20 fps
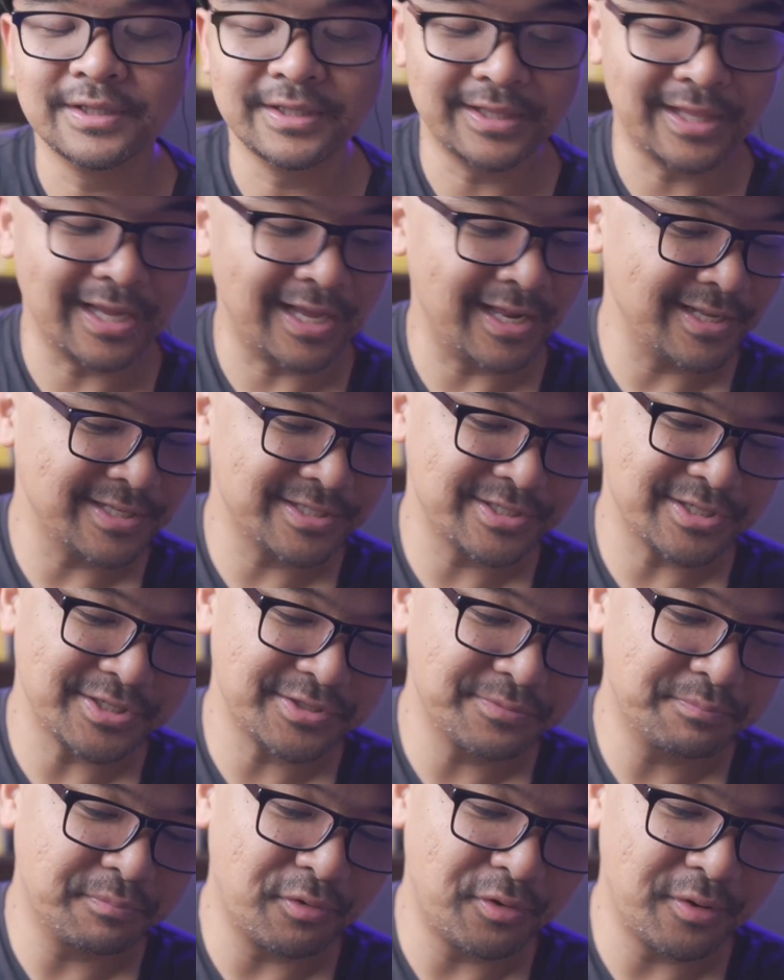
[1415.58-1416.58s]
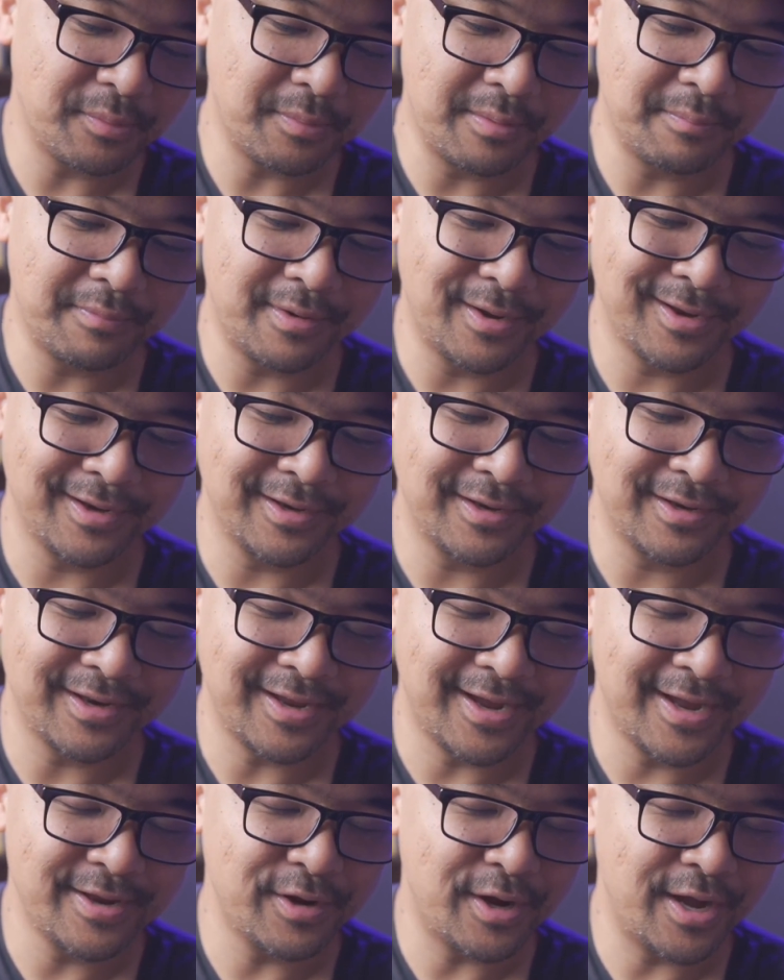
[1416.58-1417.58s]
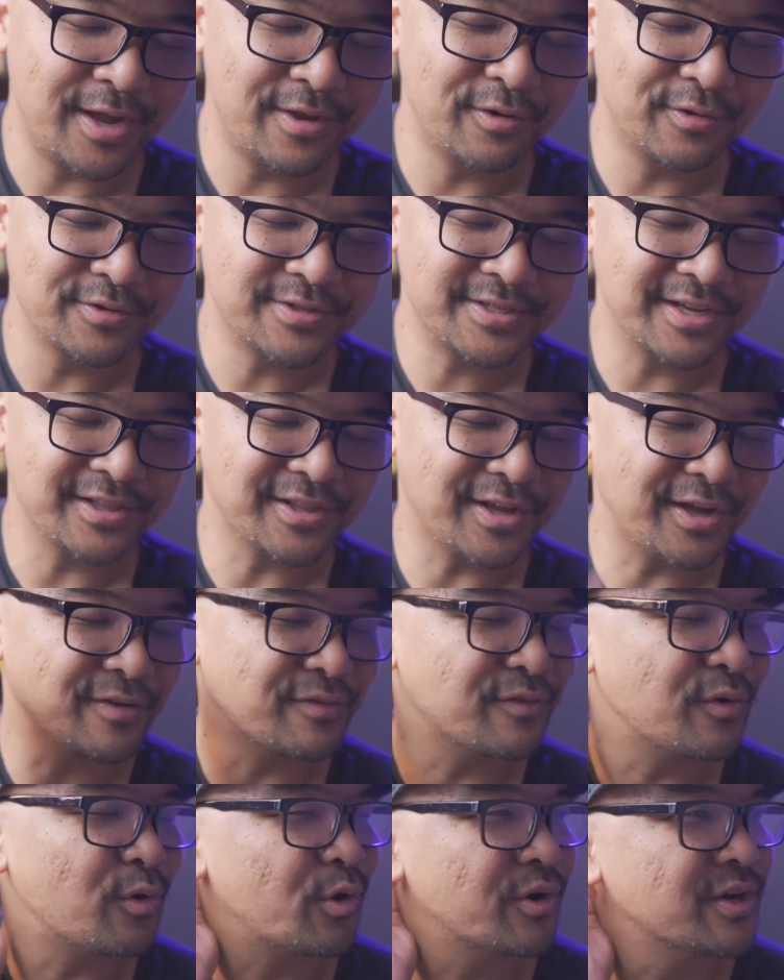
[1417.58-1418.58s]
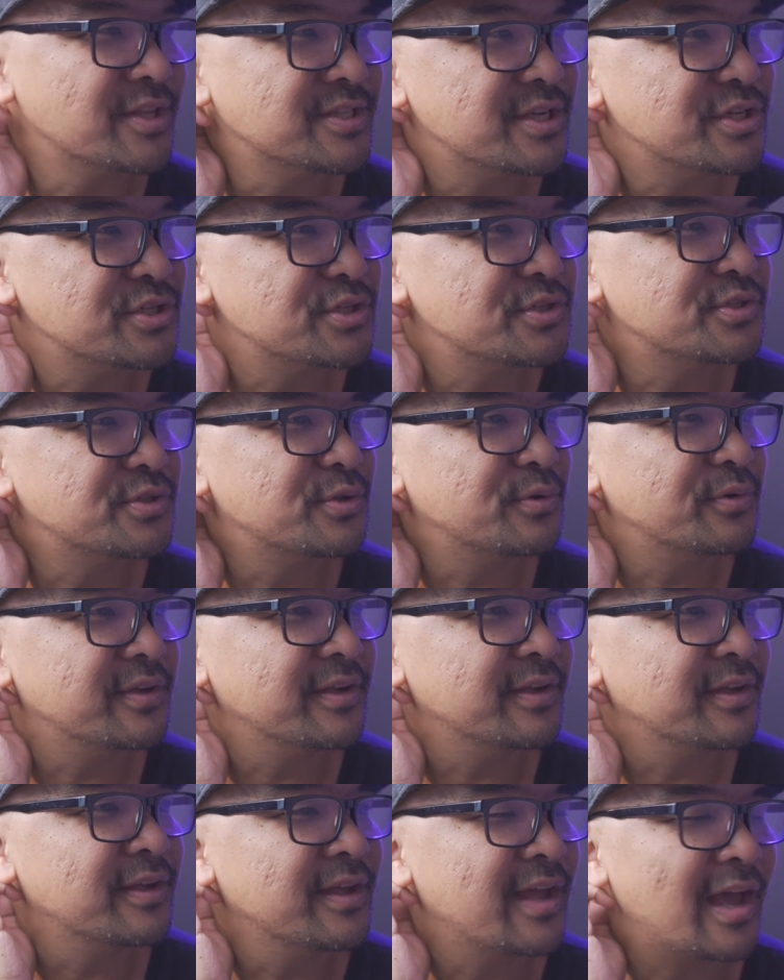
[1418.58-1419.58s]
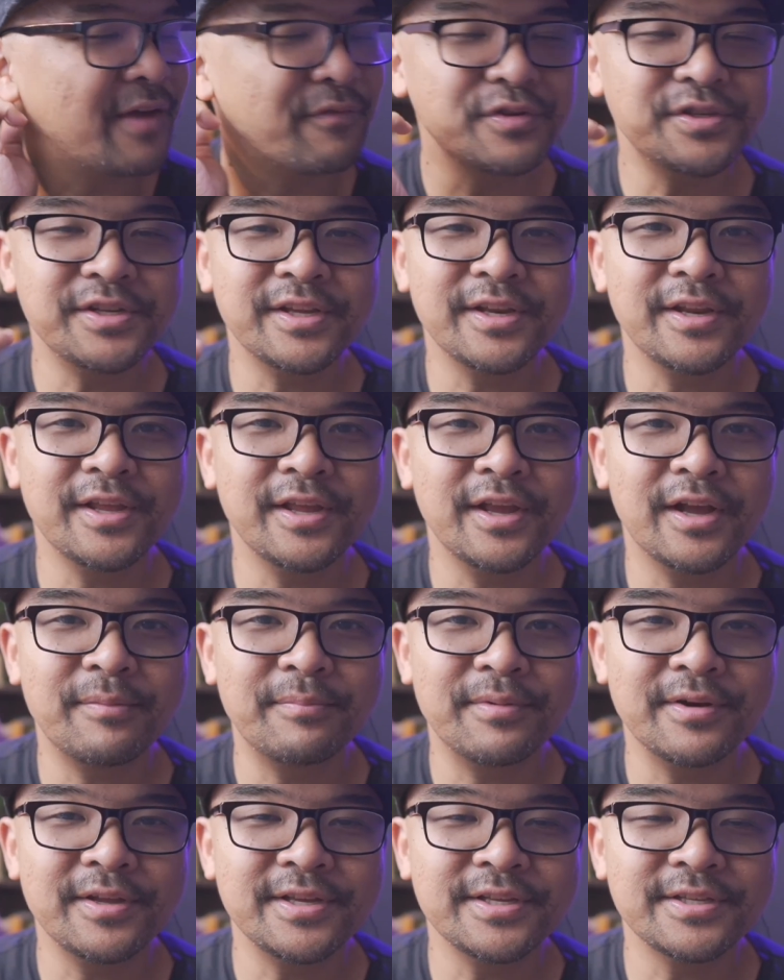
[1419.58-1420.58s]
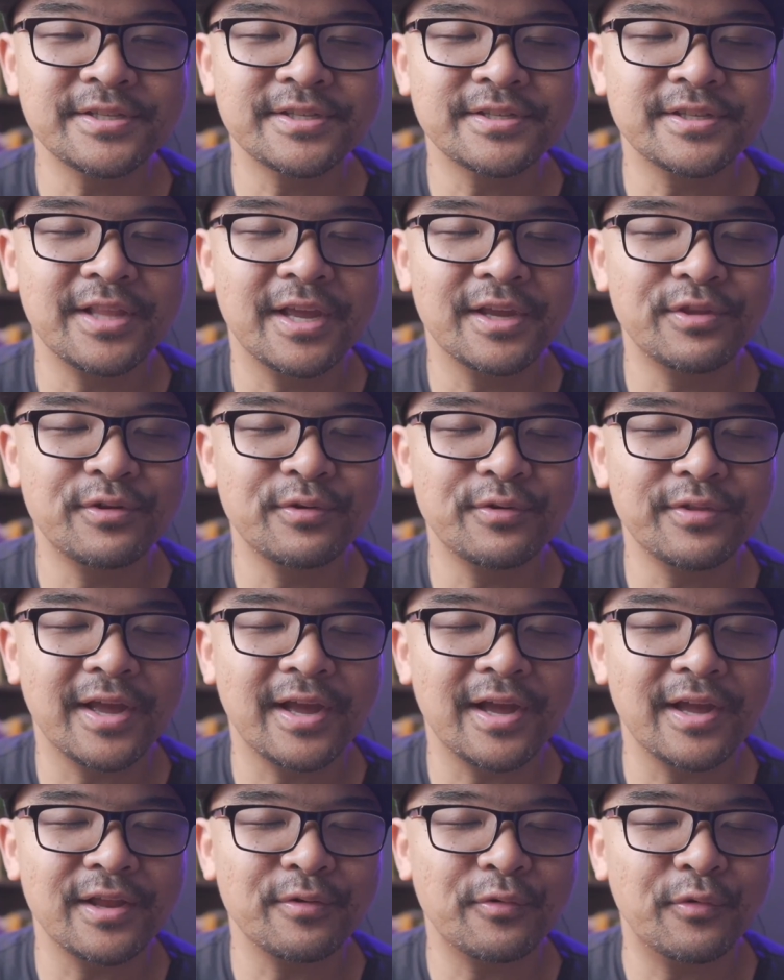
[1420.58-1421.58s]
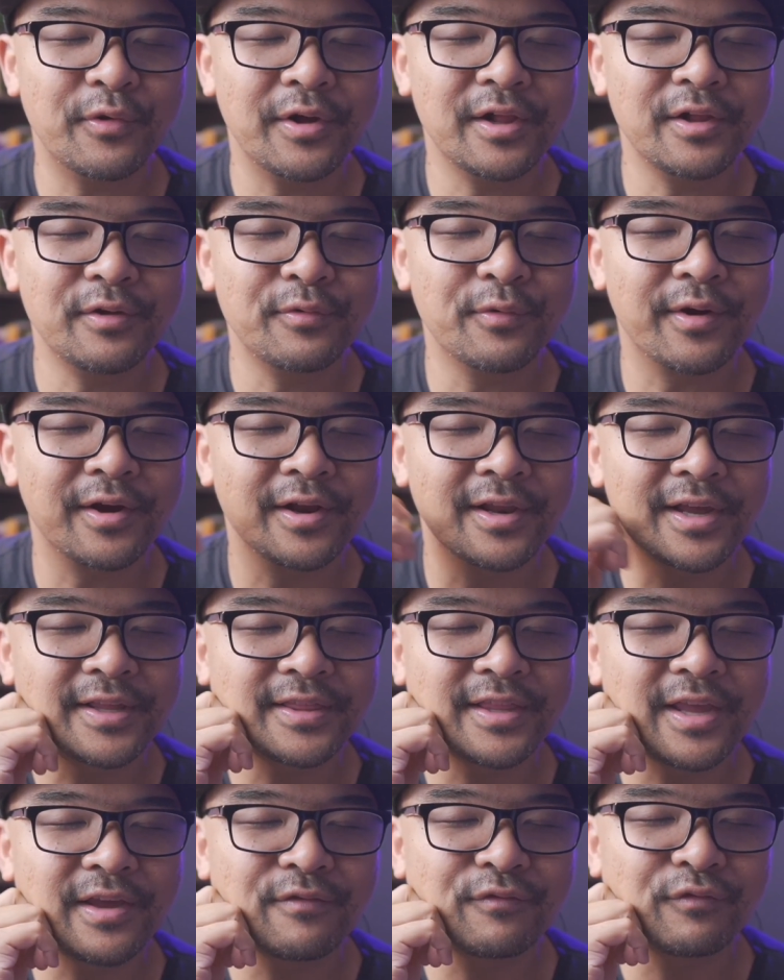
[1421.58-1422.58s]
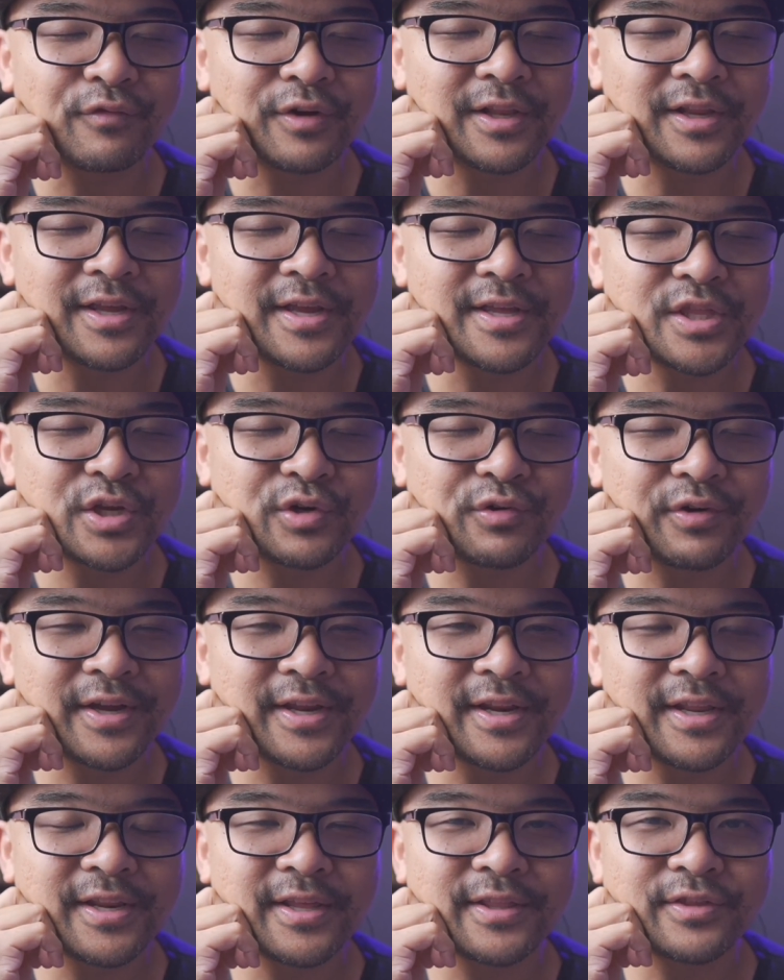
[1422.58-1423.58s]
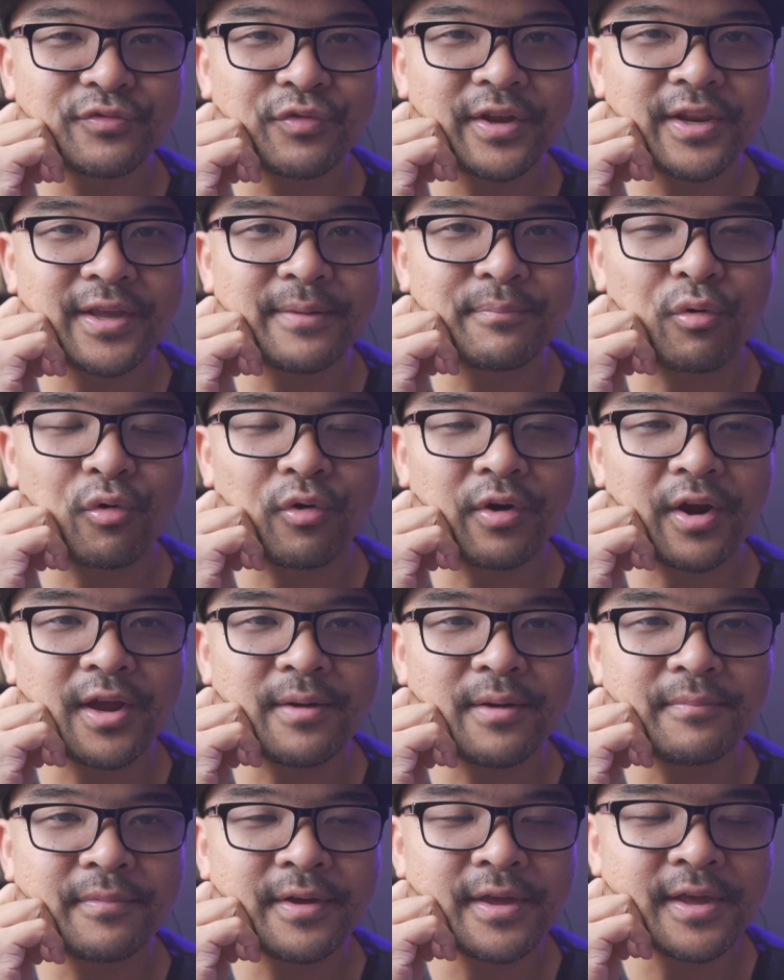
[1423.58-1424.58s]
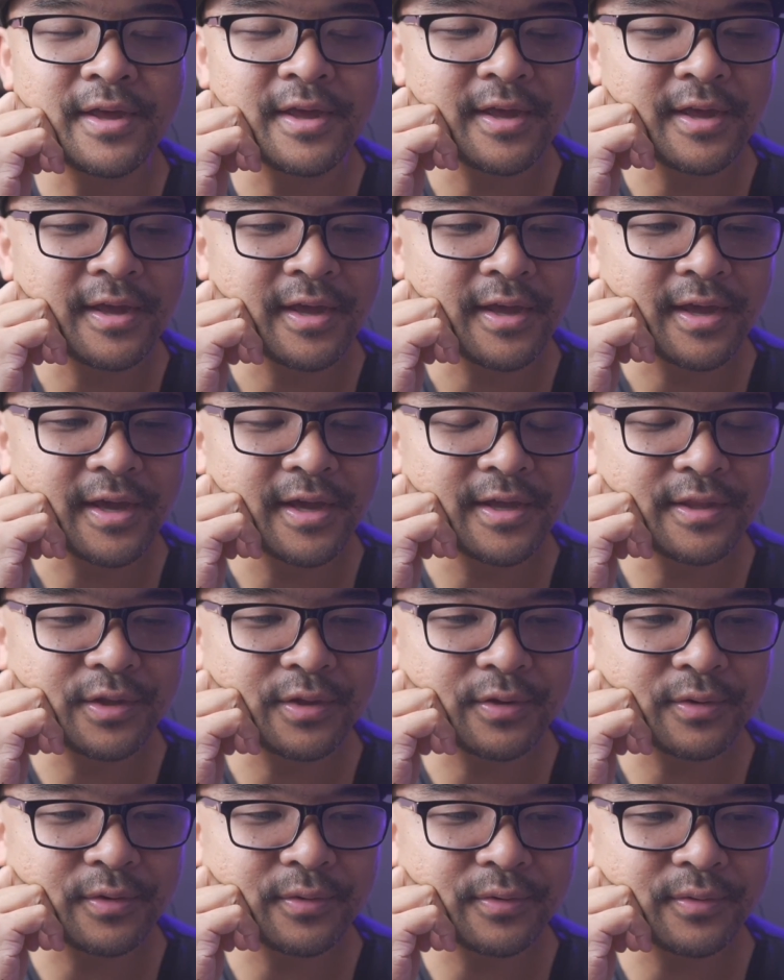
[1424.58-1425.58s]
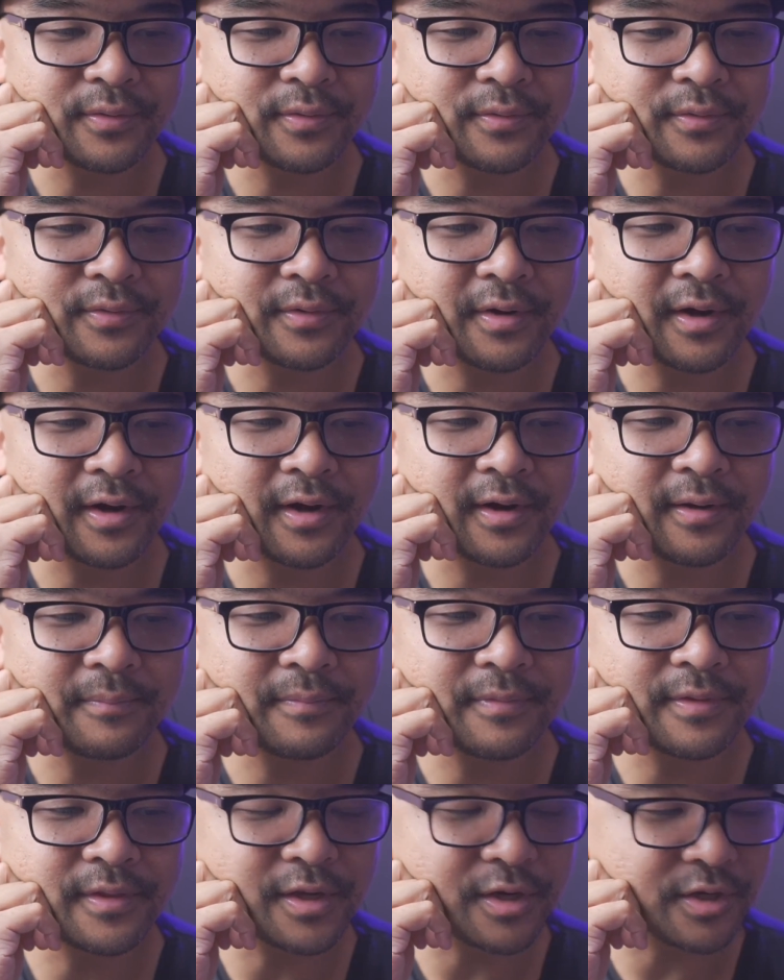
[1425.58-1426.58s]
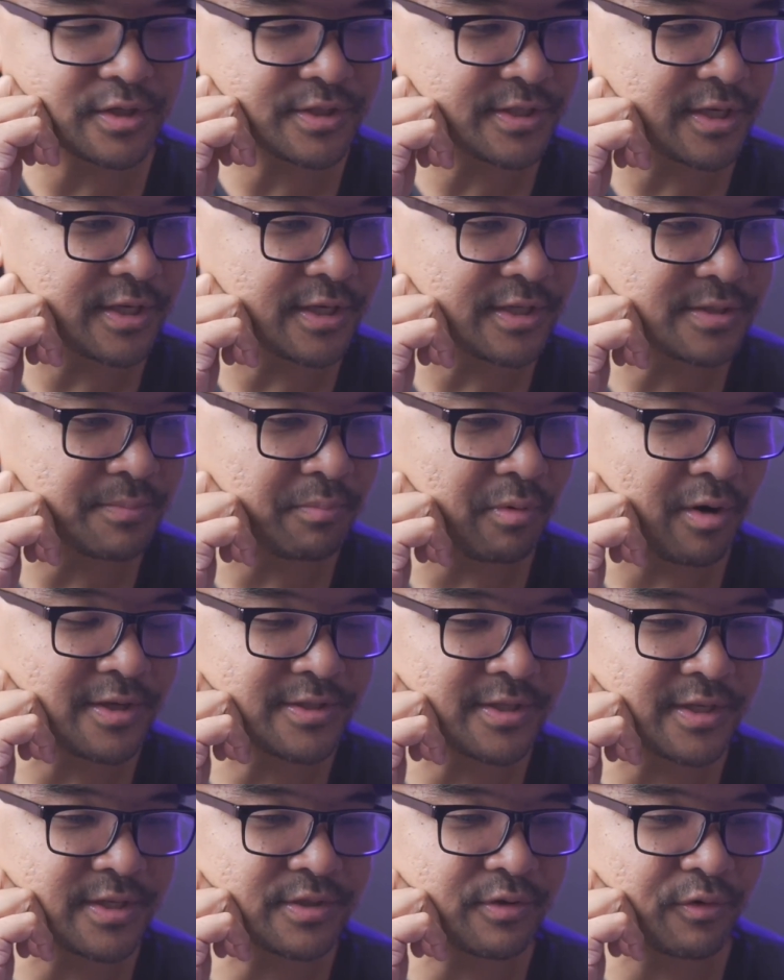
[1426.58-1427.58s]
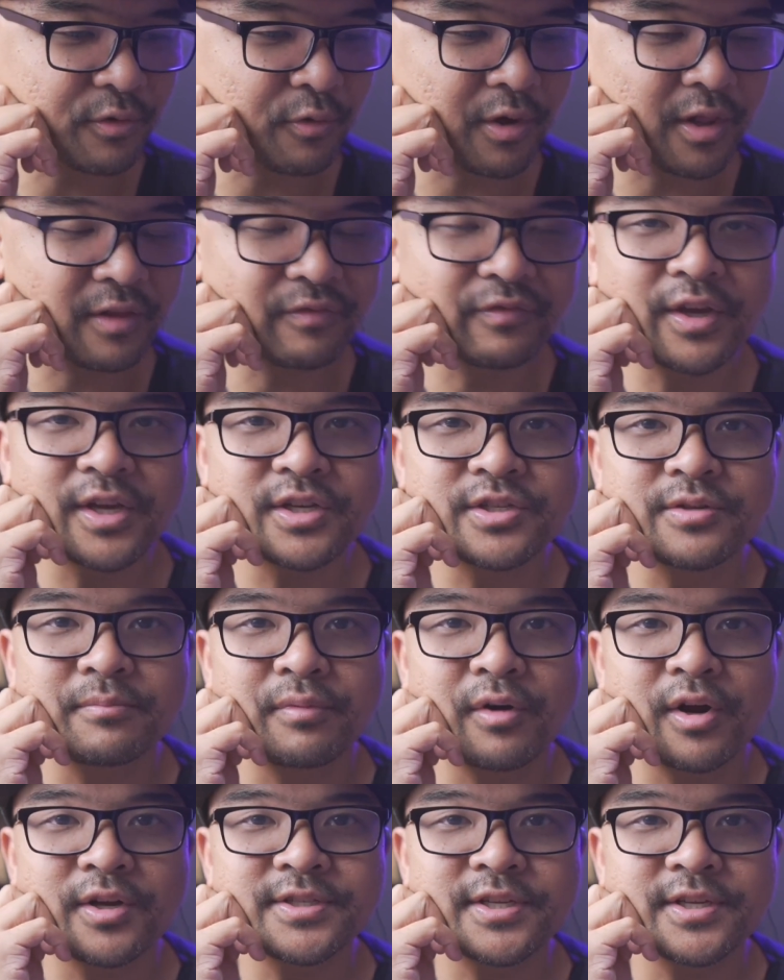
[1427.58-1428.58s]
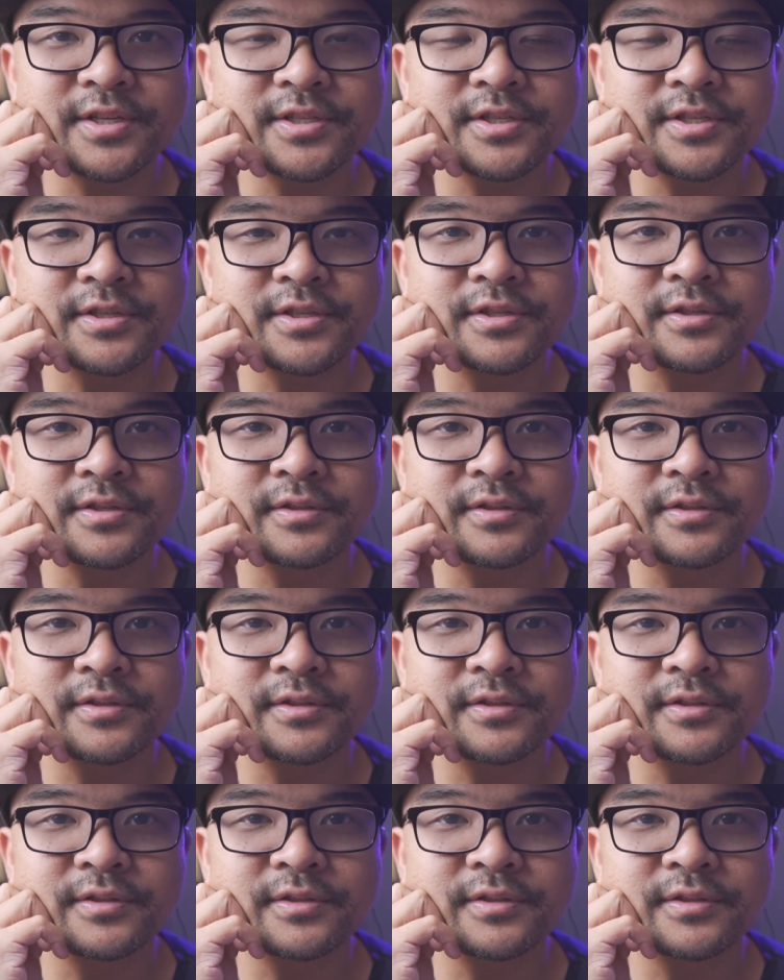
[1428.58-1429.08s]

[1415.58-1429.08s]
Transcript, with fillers: That is just blowing my mind. I don't, I don't see a lot of organizations doing. Have you seen any companies like do that well, where like they've really integrated a training program into um, their sales process or qualification process?